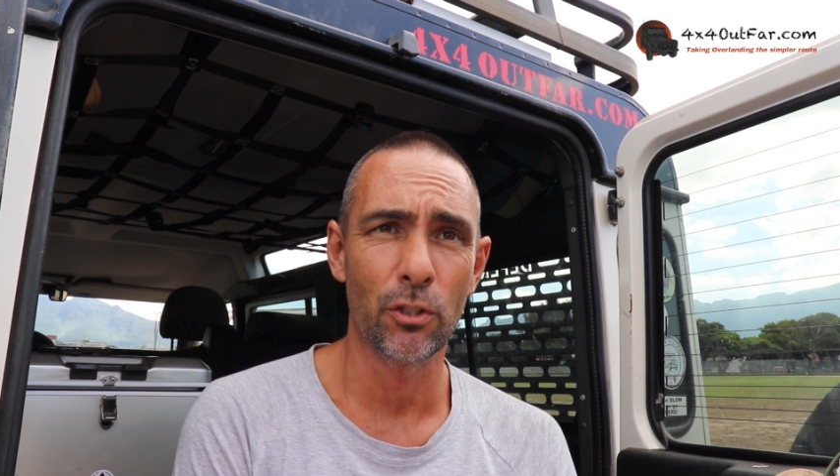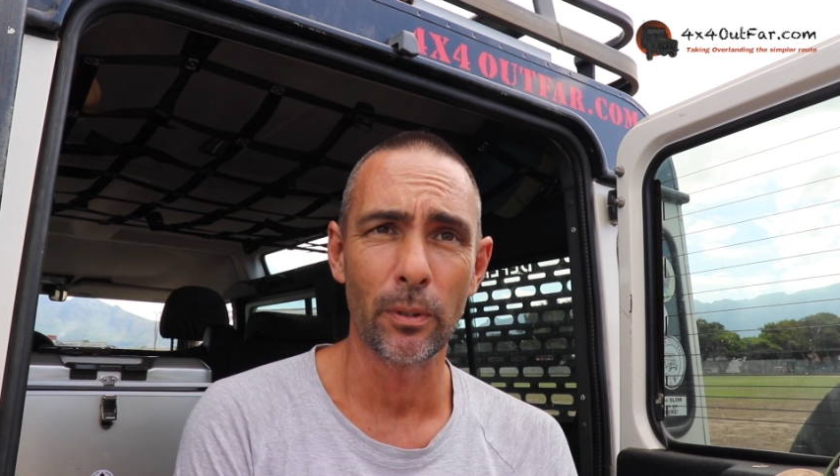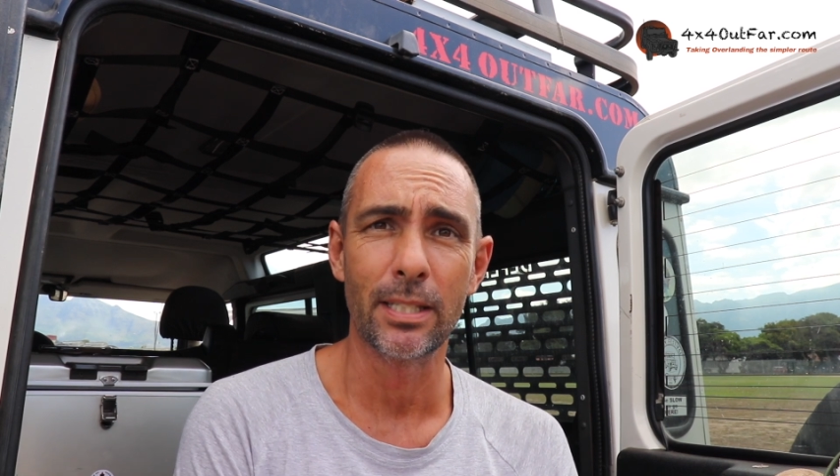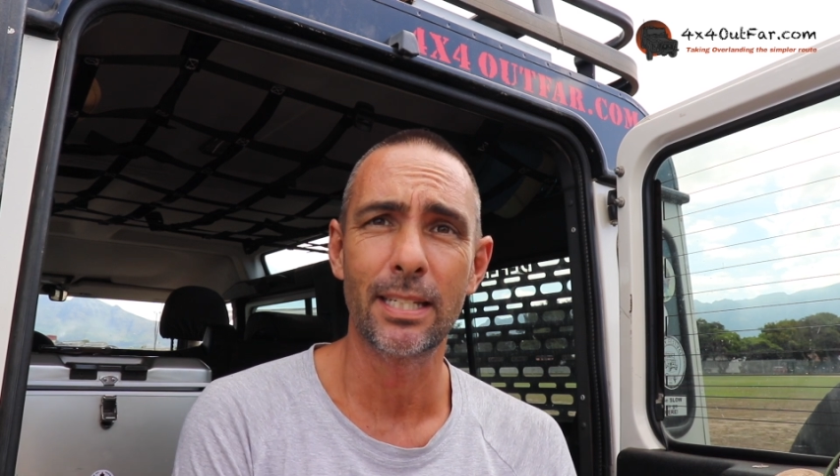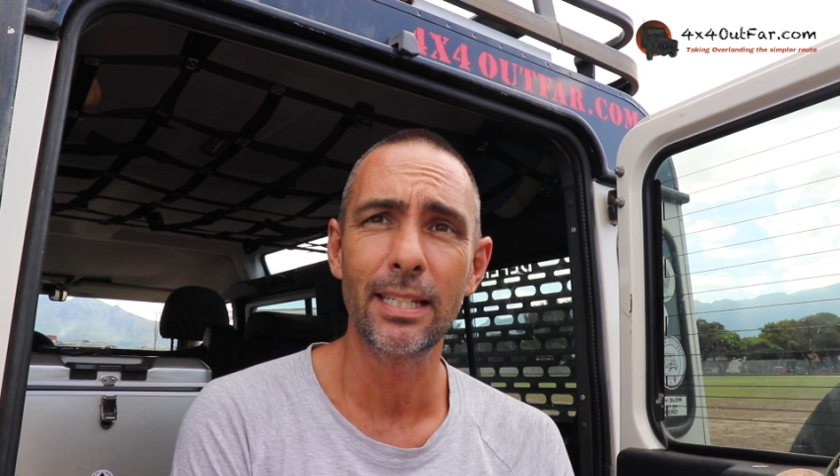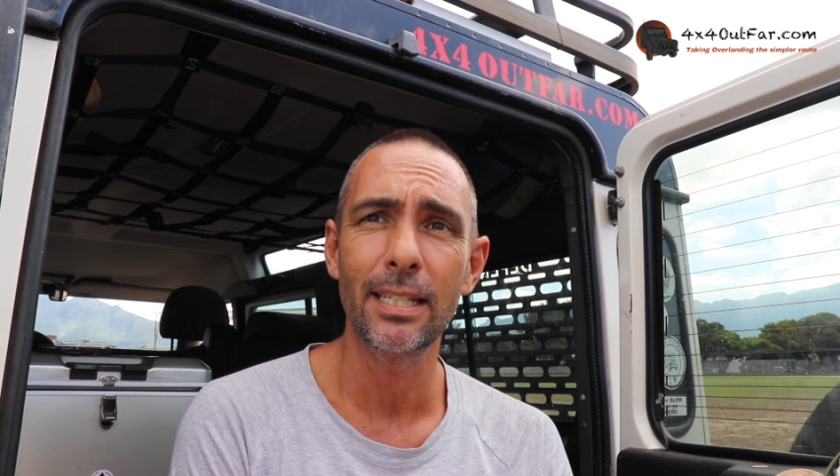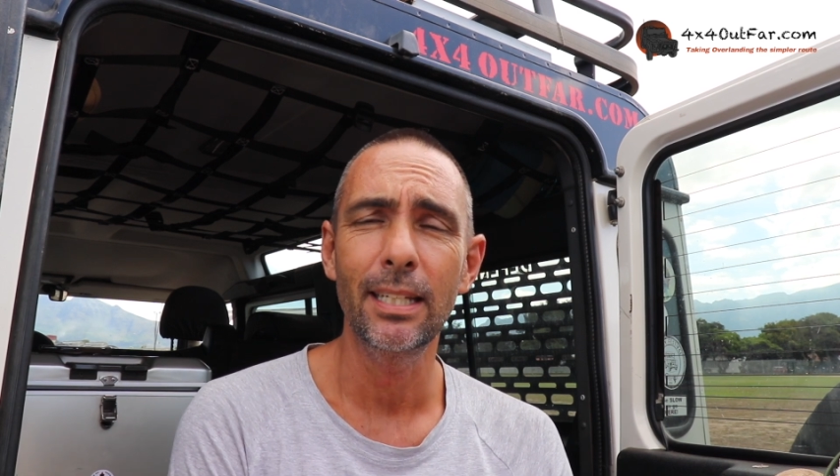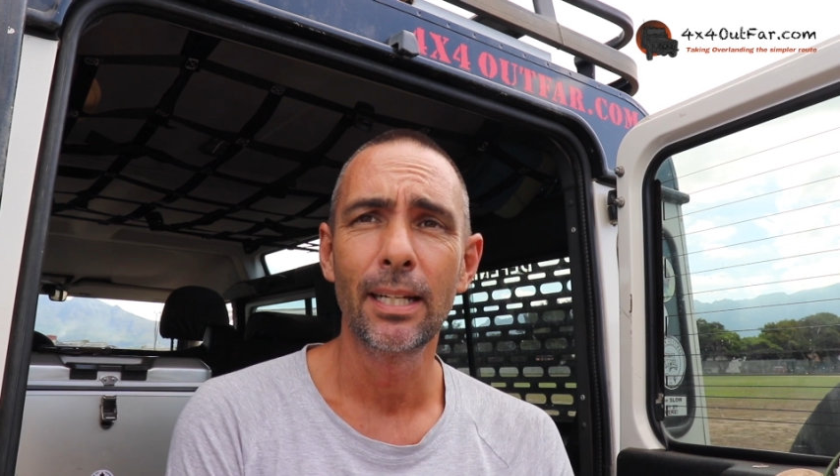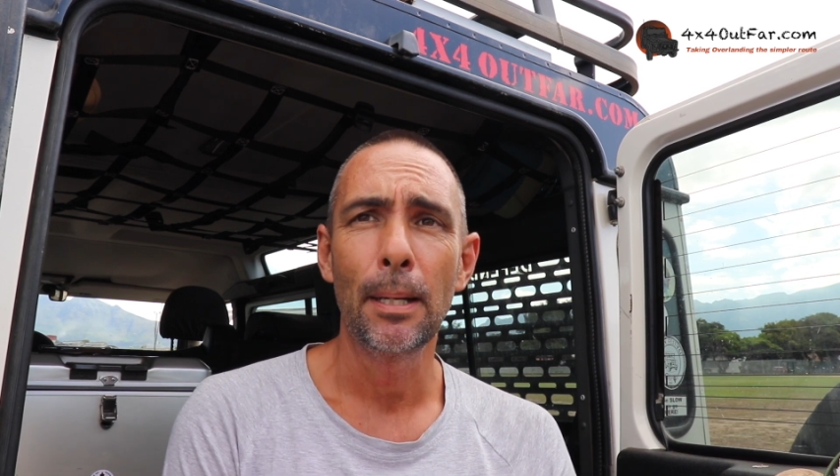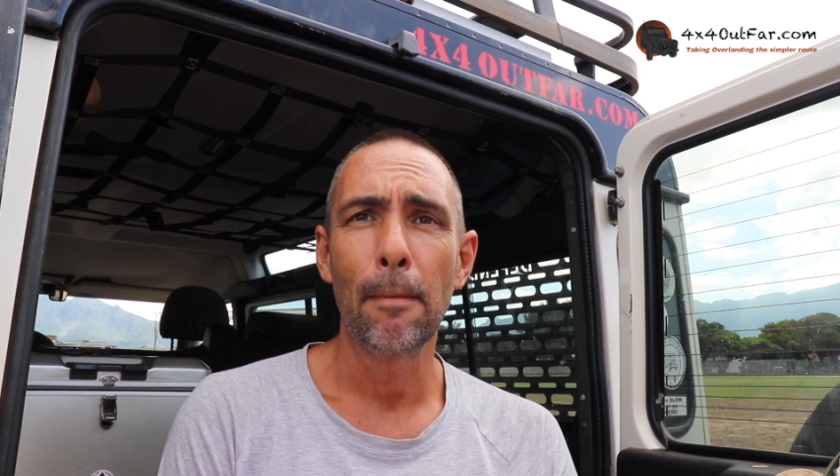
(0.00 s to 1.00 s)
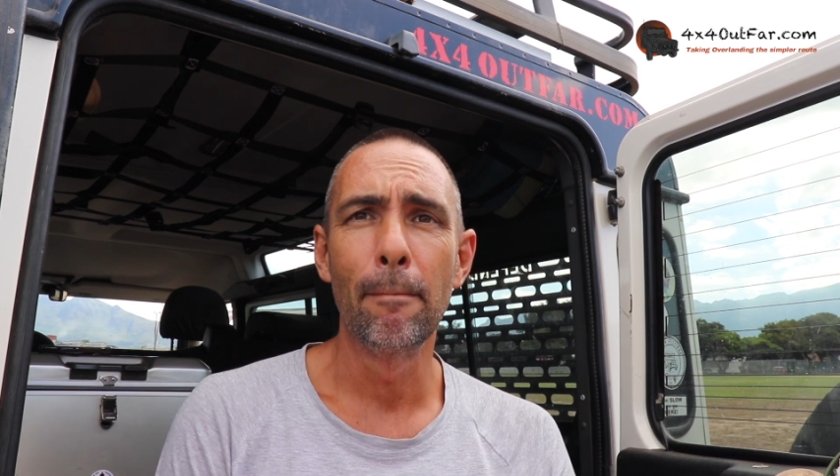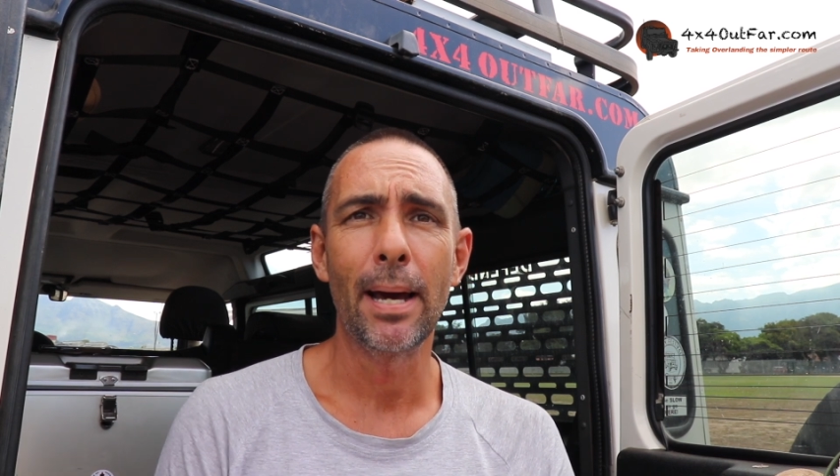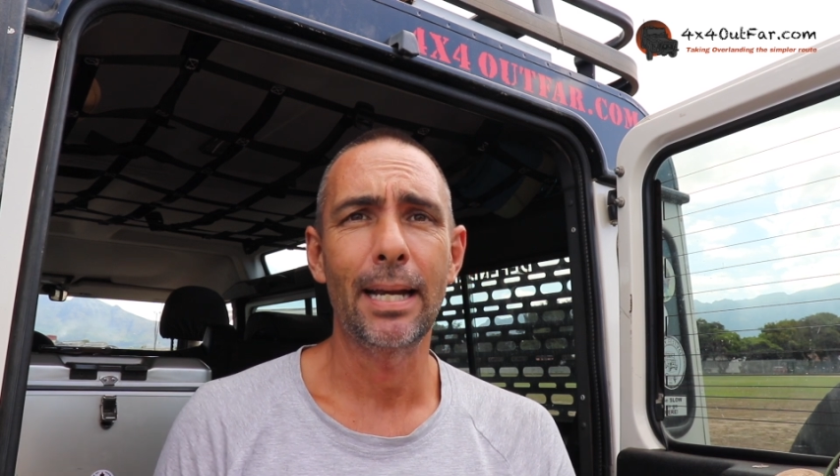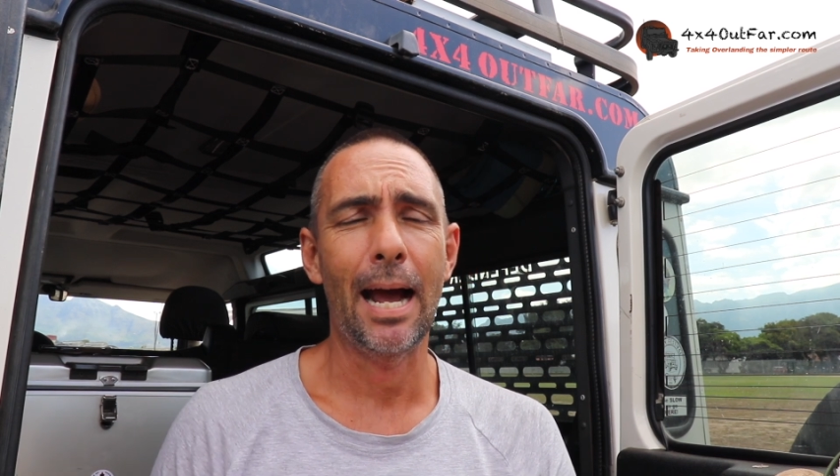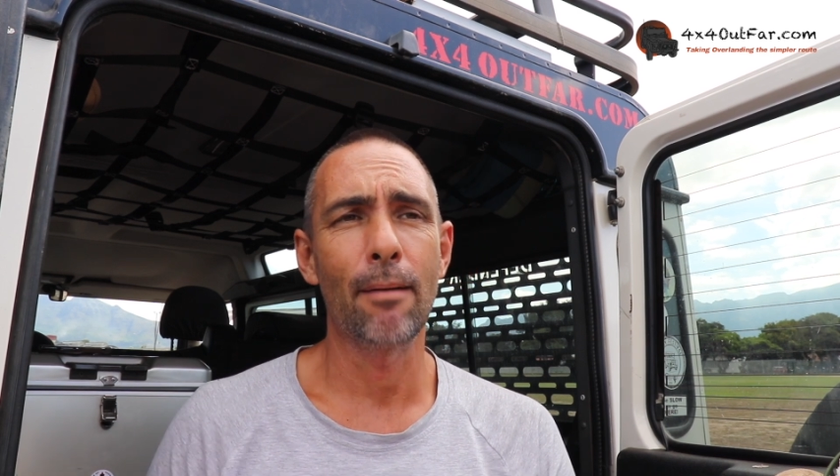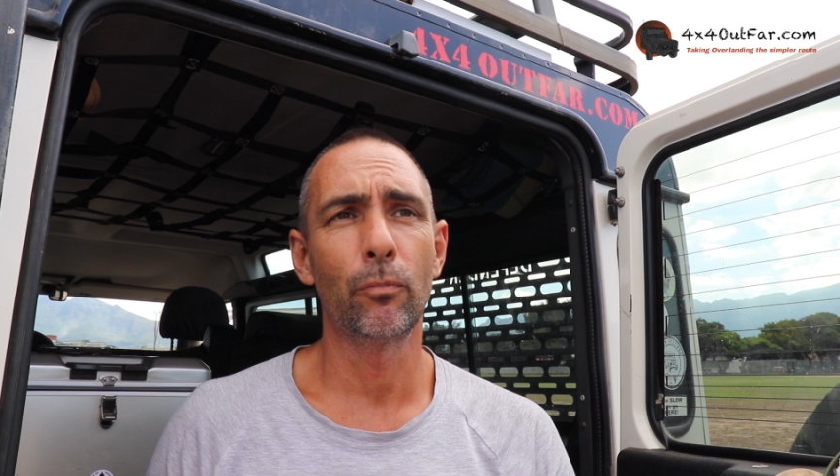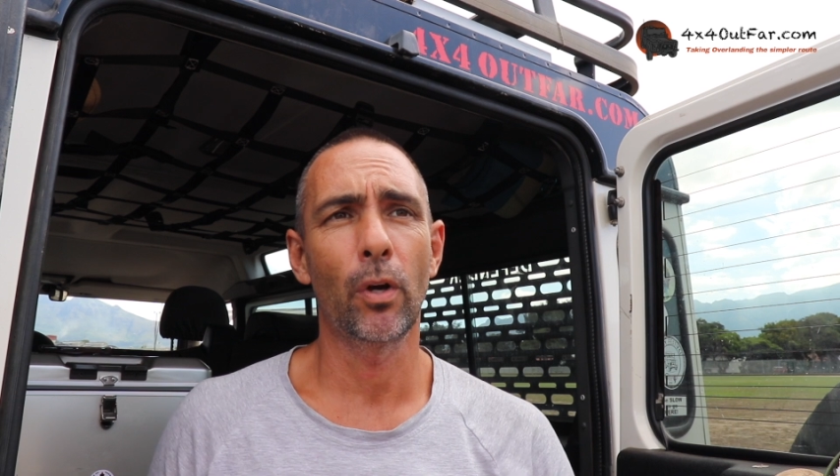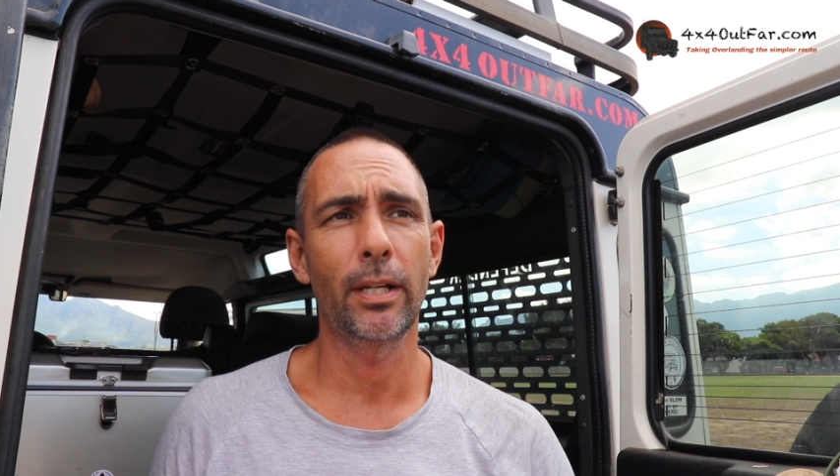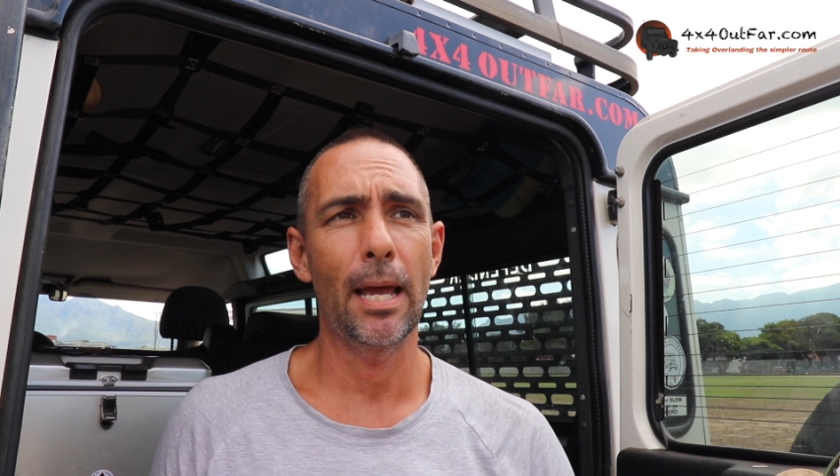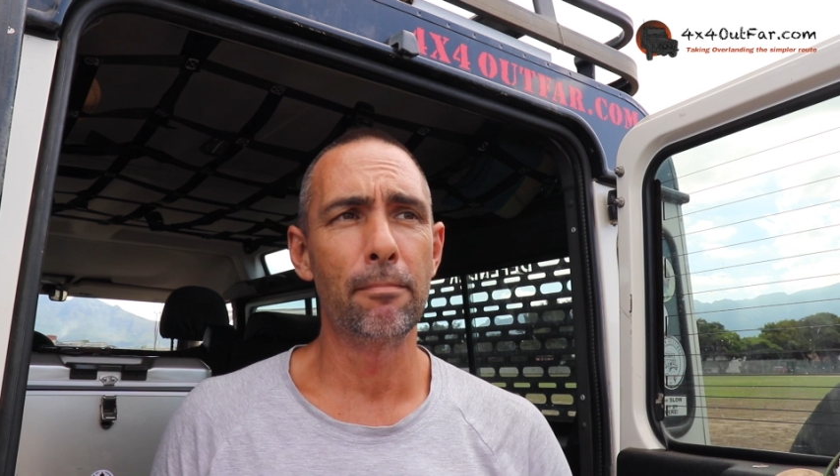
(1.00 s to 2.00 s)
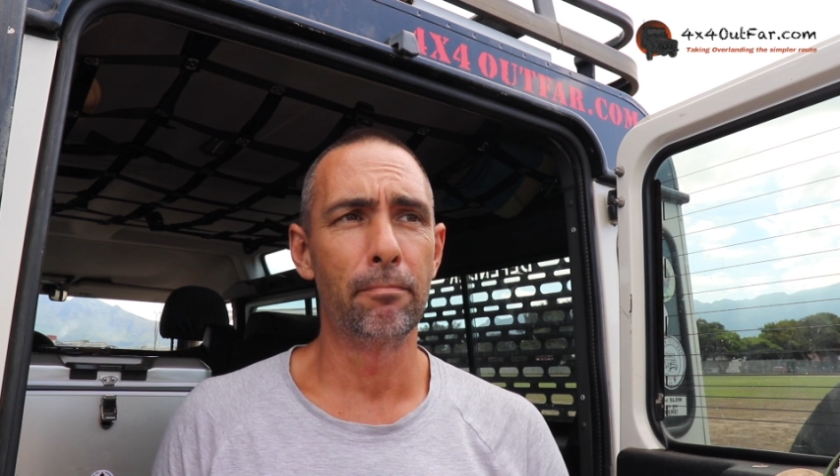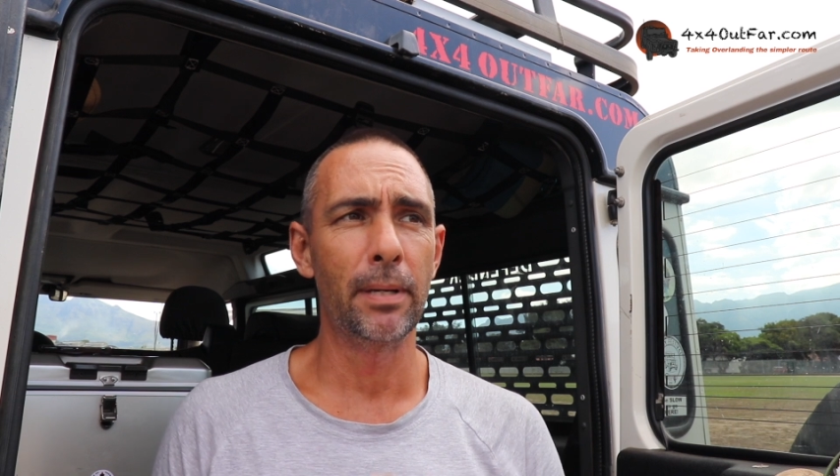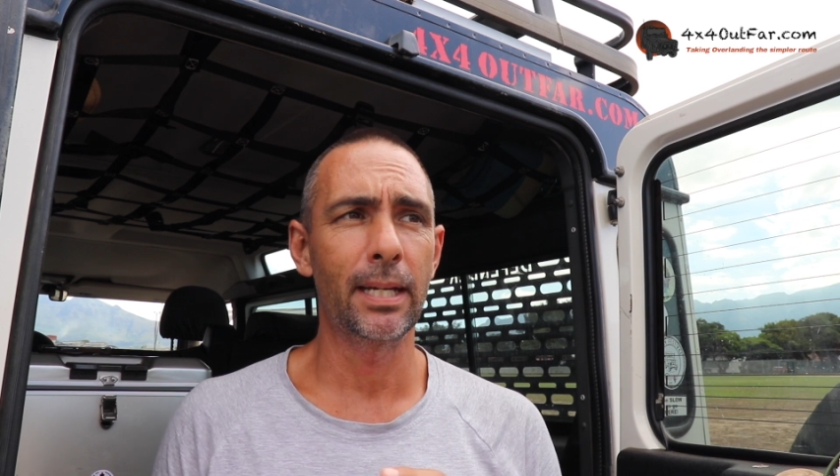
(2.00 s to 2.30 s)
to a T, but I'm not a